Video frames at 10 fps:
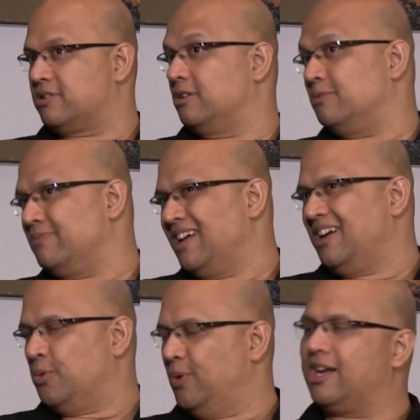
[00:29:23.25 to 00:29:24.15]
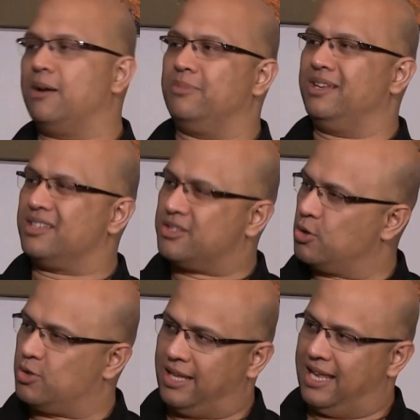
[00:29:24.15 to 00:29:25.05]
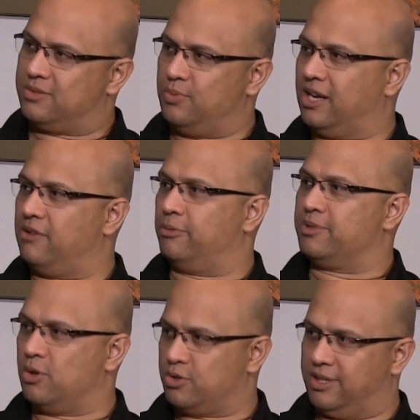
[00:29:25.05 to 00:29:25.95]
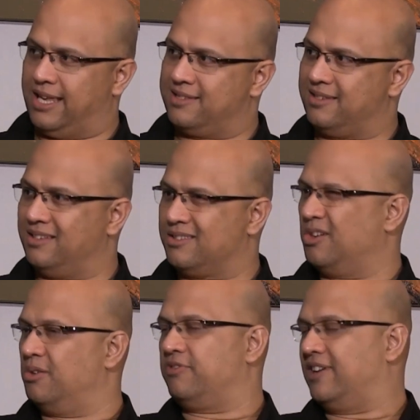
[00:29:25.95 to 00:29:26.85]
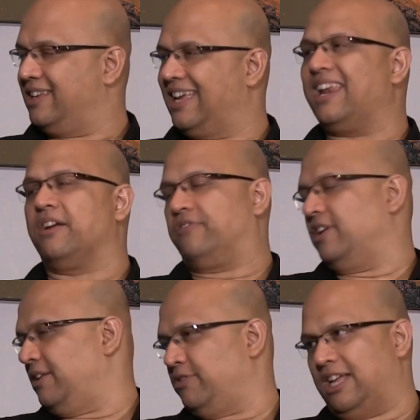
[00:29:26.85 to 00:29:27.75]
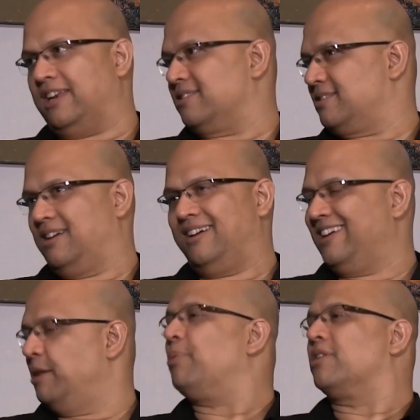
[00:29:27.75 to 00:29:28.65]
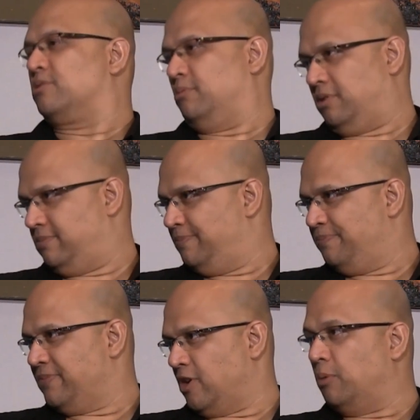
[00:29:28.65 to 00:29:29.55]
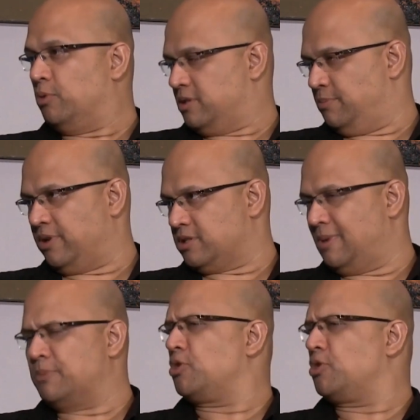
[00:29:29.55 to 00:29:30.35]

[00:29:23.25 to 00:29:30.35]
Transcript: So it's a social dance. We come from a social dance scene. So getting funding for that is impossible, almost impossible.